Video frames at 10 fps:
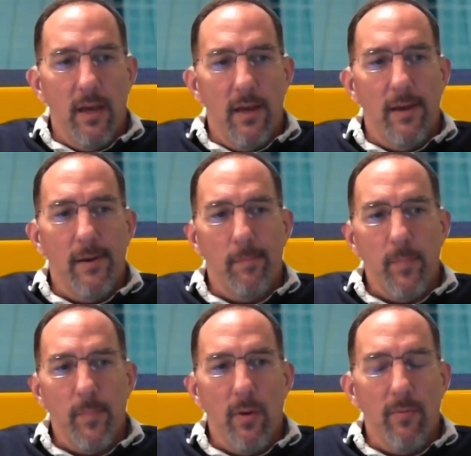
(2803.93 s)

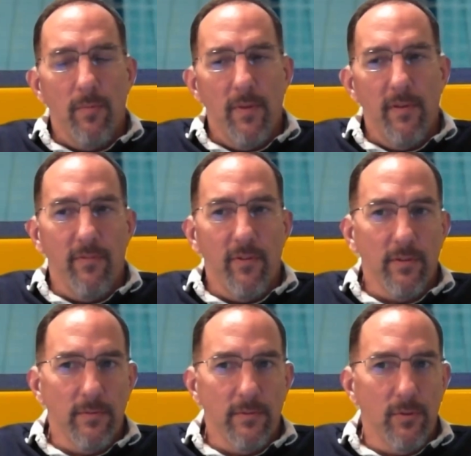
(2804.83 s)
if
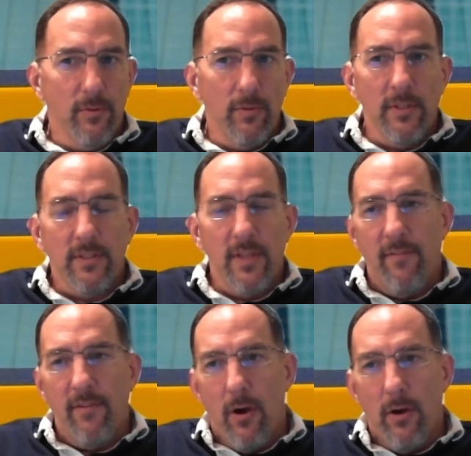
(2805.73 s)
a student is
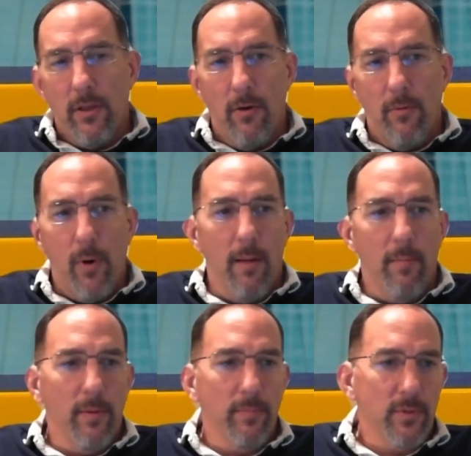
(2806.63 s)
having audio
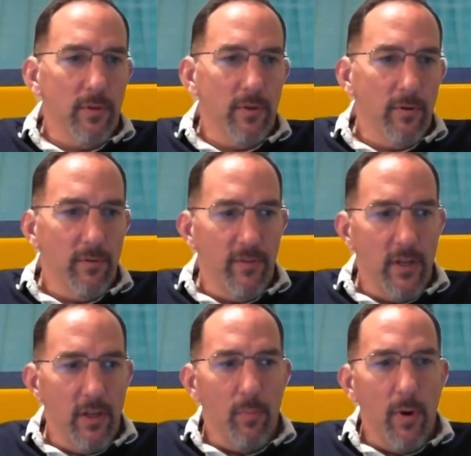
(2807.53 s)
problems or
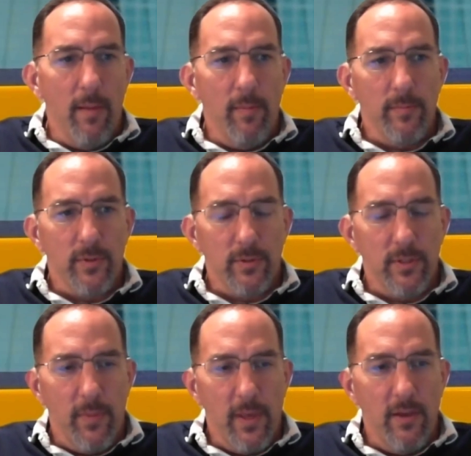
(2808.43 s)
video problems or
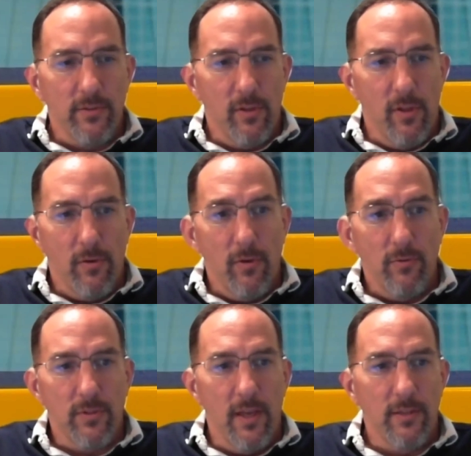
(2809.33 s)
something else along
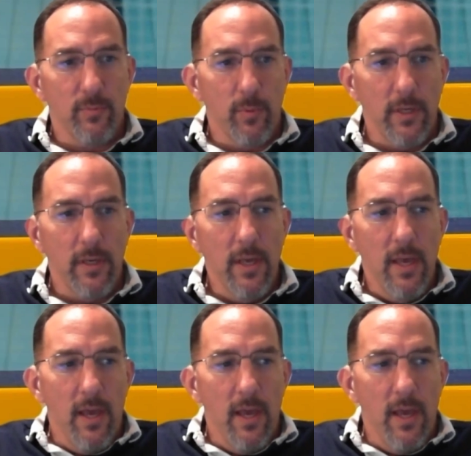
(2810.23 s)
those lines, we,